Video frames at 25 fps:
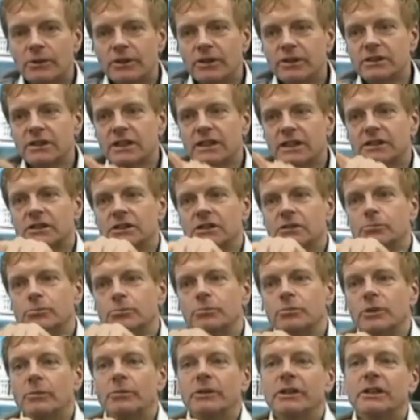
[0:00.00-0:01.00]
There's actually,
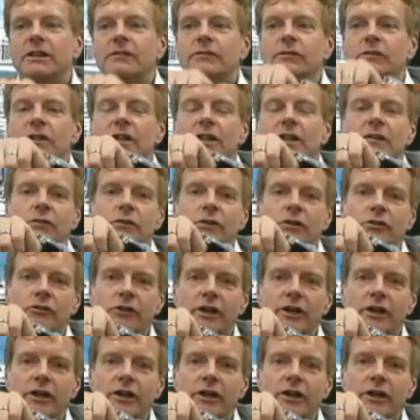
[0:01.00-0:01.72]
I mean, even the